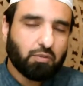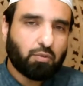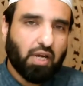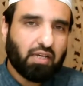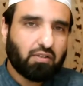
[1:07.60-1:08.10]

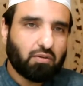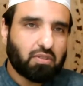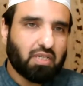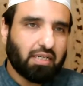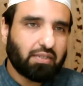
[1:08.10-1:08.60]
break
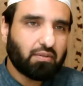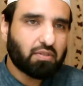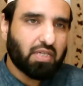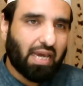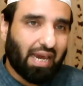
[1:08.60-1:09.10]
those
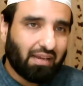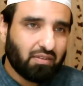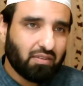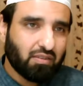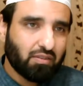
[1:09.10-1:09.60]
idols
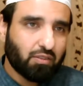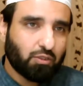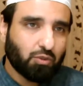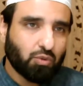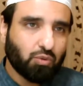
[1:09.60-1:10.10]
and
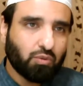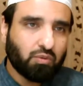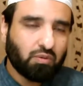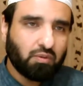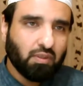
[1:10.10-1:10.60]

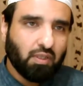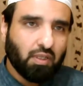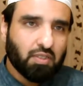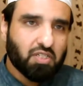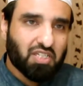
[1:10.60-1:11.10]
to
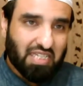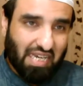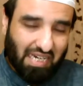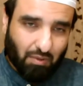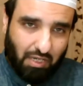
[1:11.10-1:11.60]

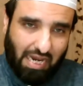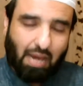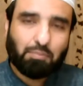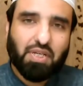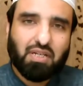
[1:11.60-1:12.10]
seek our
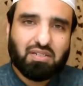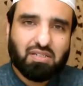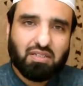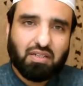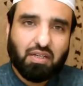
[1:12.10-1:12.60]
happiness
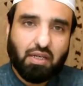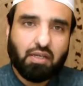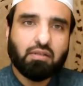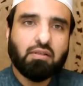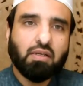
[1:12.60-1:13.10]

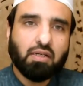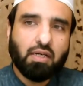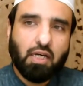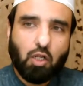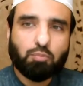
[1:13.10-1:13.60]
in
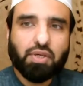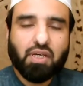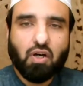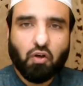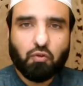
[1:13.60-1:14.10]

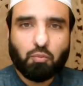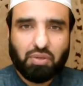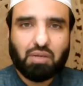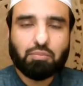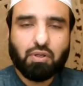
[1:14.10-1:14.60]
helping other
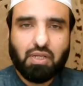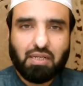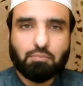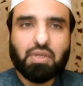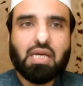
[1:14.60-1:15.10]
people,
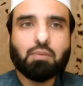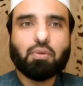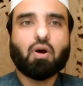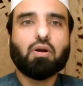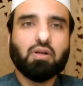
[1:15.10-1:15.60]
in being
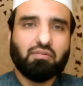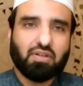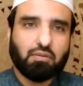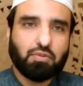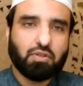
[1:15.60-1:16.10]
part of
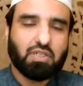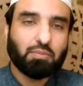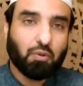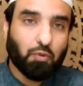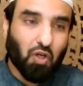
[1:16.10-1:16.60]
the community.
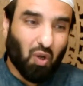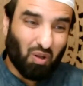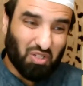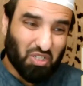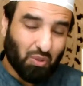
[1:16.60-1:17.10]
But we are
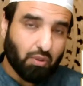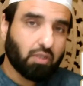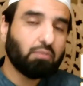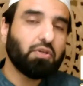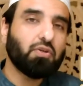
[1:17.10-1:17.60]
also a
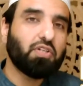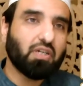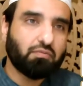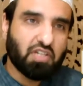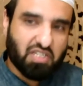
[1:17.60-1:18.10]
community
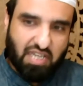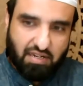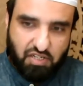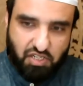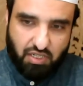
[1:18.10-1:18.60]
of
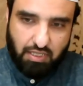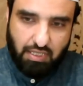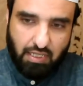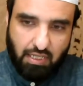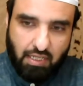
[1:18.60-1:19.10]
dissent.
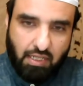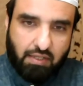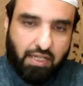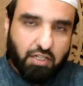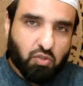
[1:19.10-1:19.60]

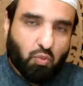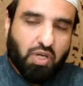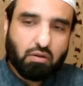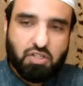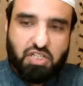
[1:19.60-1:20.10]
That is,
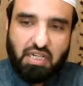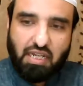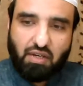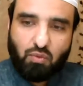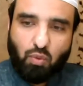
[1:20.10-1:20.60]
we are
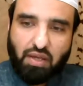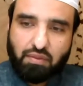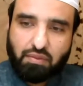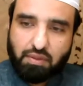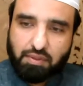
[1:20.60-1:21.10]
dealing
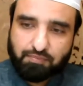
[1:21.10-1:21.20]
with